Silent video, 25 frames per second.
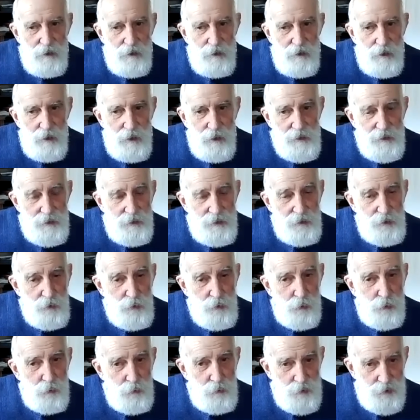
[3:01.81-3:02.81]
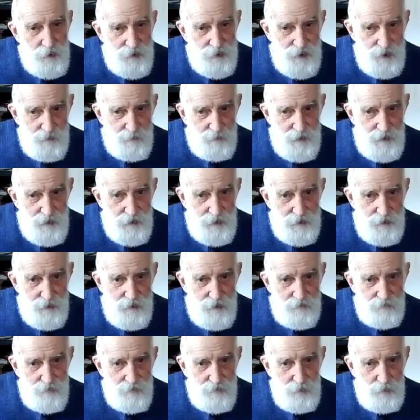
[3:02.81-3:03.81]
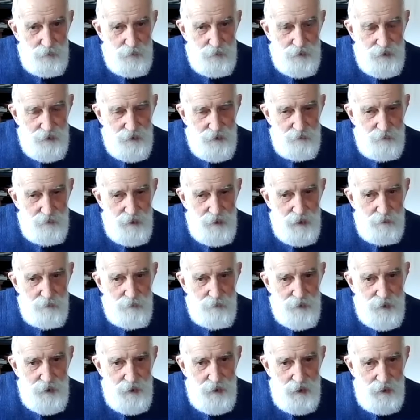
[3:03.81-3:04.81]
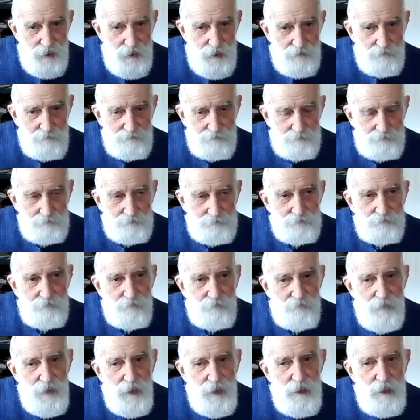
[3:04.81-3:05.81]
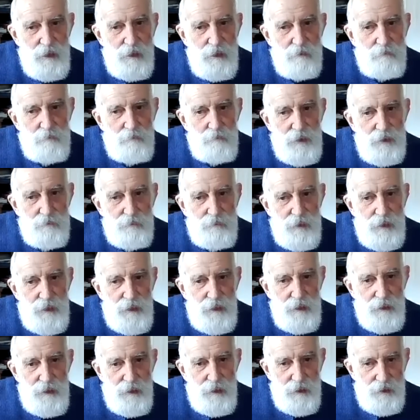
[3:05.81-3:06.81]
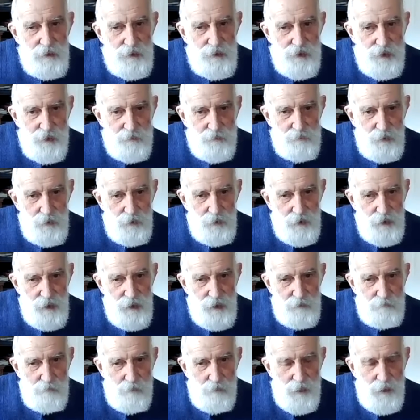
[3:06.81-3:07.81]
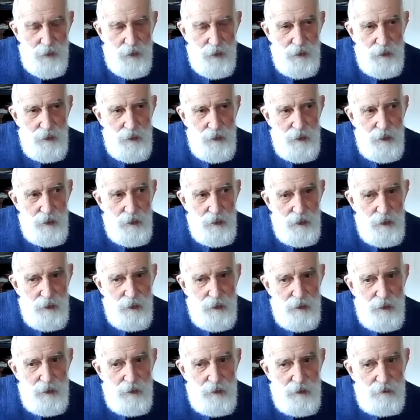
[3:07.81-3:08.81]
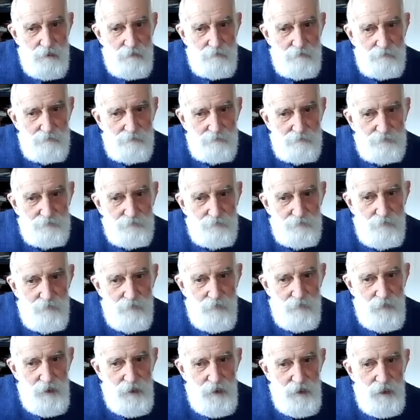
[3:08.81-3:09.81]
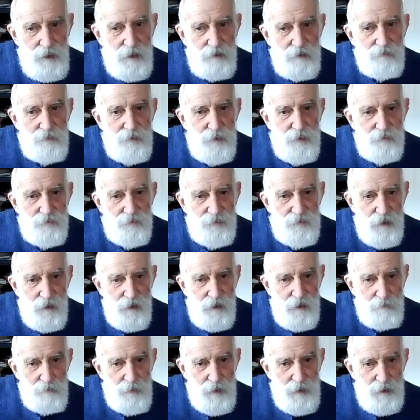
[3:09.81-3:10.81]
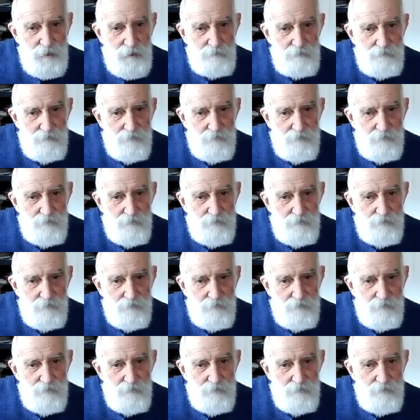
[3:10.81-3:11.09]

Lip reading: didn't call it spirit, of course, when I was young, but being a country boy, in love with farming,